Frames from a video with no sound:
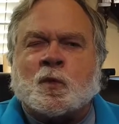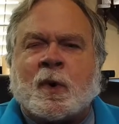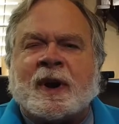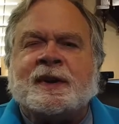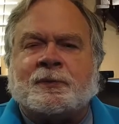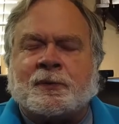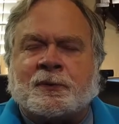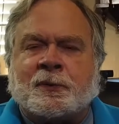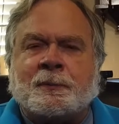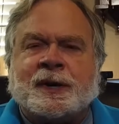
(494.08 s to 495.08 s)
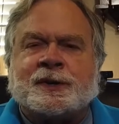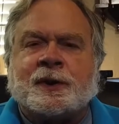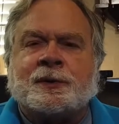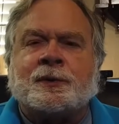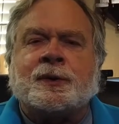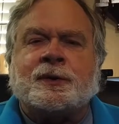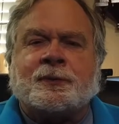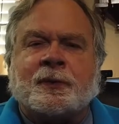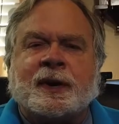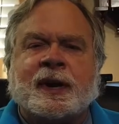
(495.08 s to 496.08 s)
quite different from each other, and the
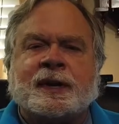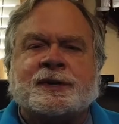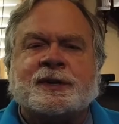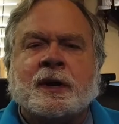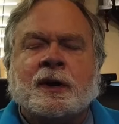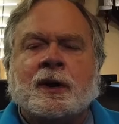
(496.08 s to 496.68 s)
front ends